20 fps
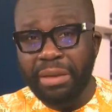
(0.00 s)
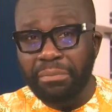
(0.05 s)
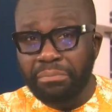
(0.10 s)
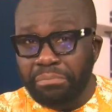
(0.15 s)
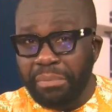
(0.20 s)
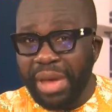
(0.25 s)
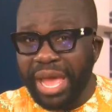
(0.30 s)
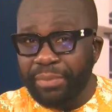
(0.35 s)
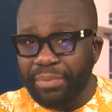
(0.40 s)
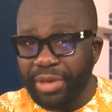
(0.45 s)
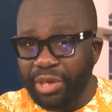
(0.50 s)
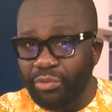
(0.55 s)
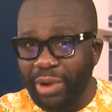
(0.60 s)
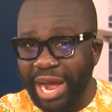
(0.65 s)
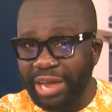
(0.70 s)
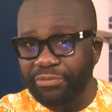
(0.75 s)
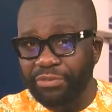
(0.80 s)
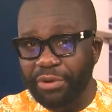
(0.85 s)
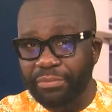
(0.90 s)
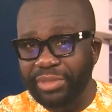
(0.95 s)
Maybe
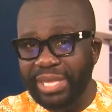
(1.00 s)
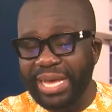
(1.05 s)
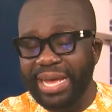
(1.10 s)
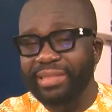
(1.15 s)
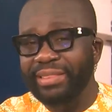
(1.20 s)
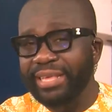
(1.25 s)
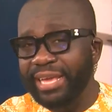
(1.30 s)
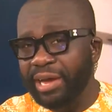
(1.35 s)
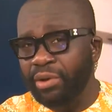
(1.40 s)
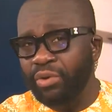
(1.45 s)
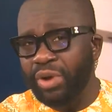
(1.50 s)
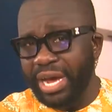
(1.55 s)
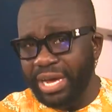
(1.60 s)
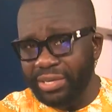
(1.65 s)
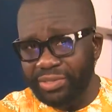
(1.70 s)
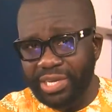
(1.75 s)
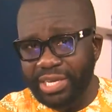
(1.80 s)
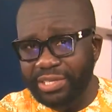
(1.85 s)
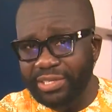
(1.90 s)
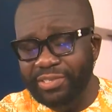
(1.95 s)
right from there, they acquire
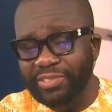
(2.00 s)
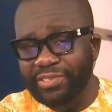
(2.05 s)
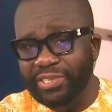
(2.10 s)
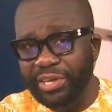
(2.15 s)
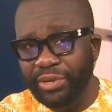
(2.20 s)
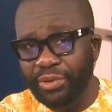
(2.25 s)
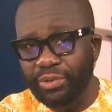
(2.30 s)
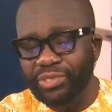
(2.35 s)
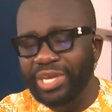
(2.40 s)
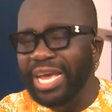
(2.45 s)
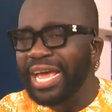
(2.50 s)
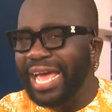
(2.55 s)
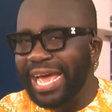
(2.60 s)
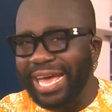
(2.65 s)
certain skills,